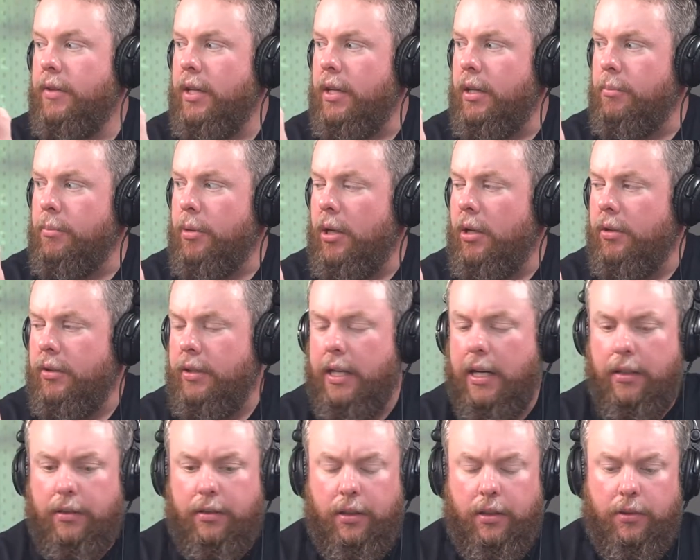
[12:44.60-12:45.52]
got a bottle of
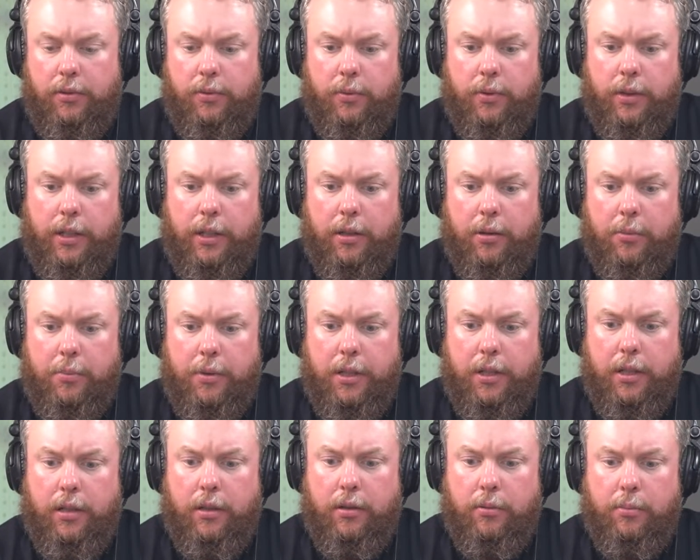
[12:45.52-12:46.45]
1920
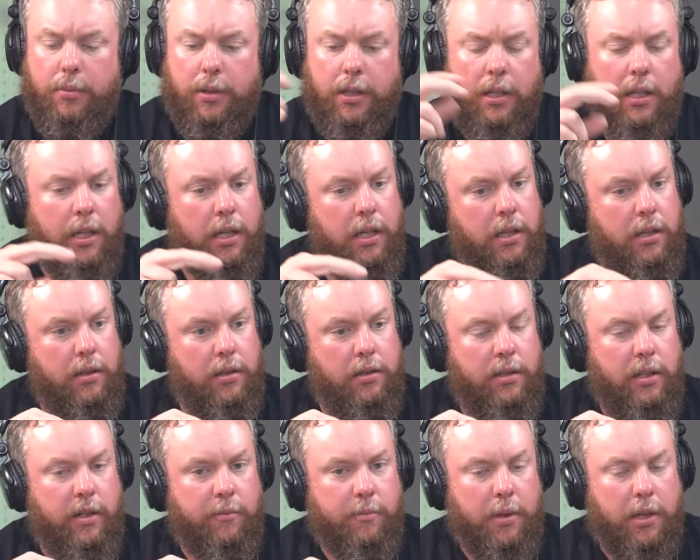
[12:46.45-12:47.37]
open at home, but
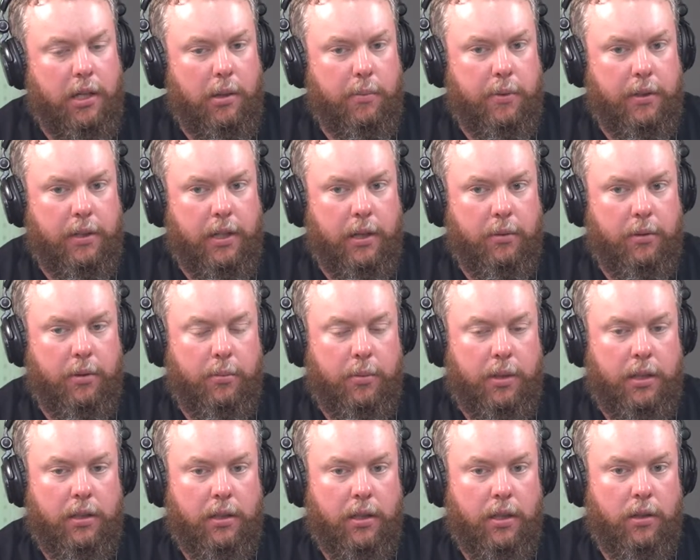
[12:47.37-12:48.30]
Jeff brought up a note a
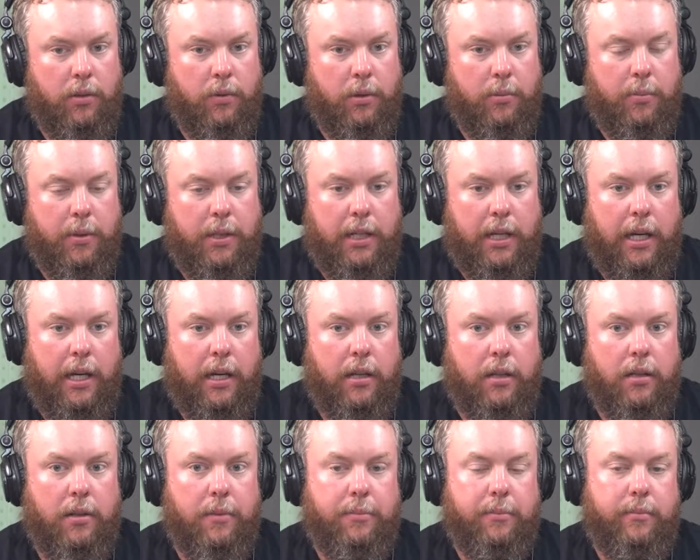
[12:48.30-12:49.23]
minute ago with
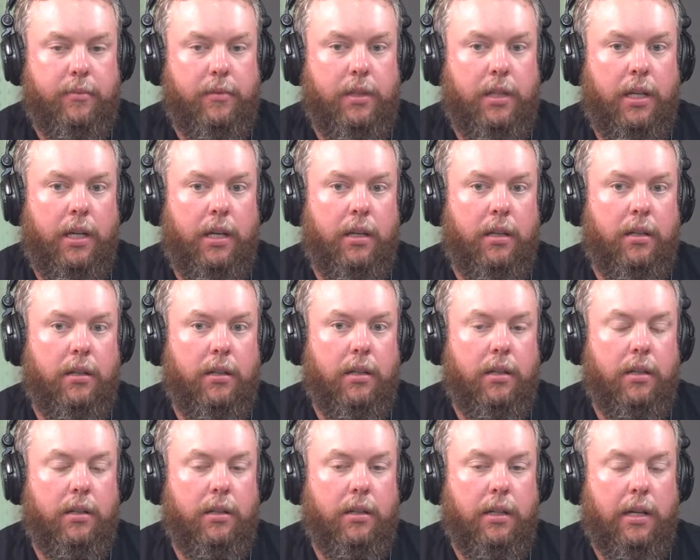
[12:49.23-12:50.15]
banana, and
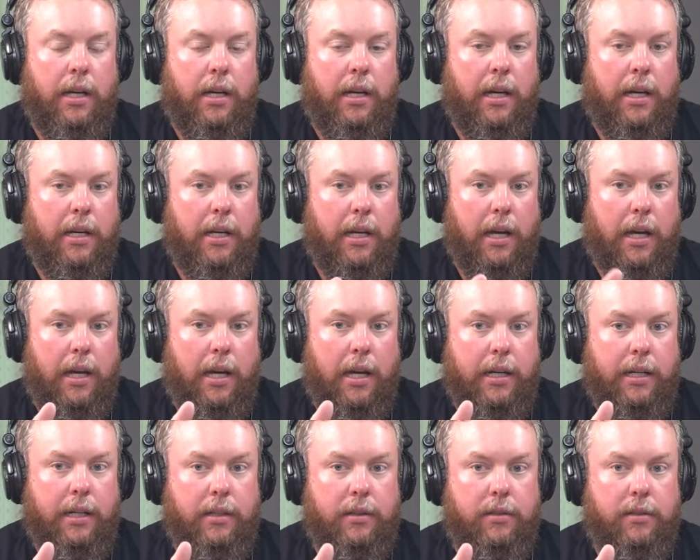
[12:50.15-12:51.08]

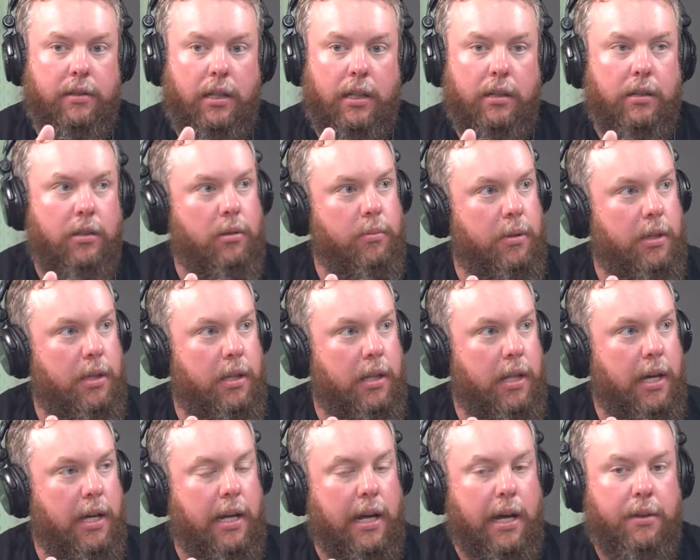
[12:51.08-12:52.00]
I could see a little bit of
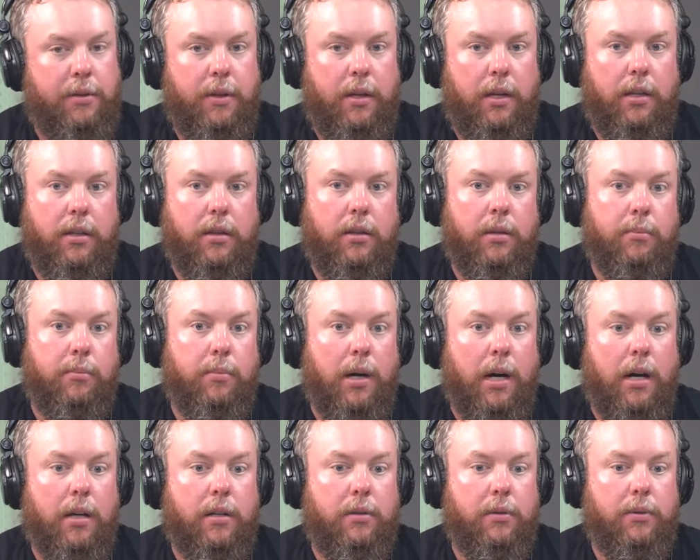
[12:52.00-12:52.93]
that. I think the
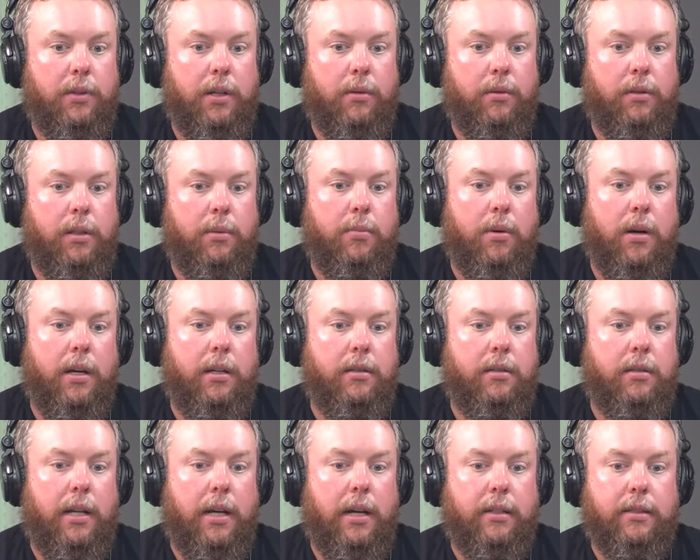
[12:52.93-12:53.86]
bottle that really
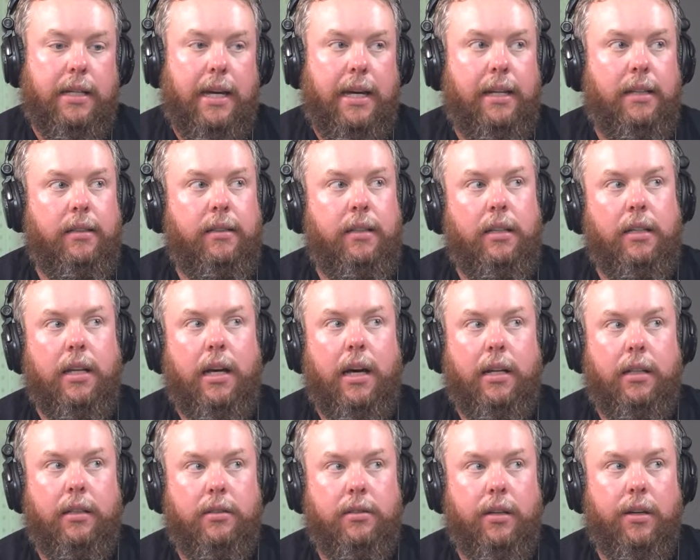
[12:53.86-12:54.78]
brings it out is
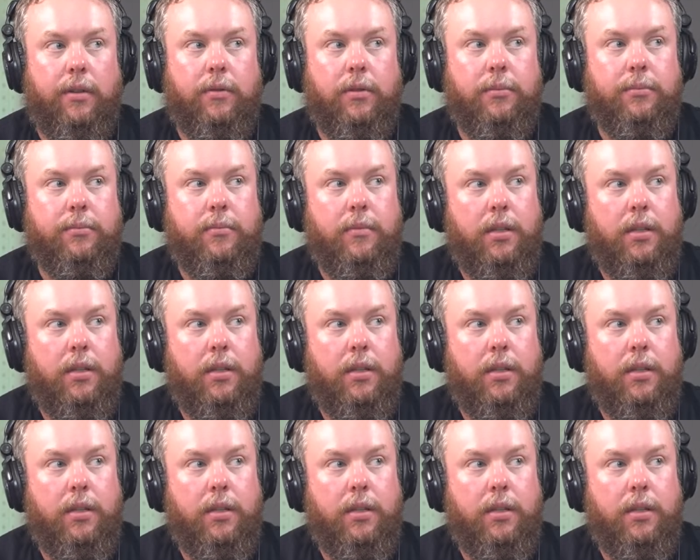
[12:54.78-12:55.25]
1897.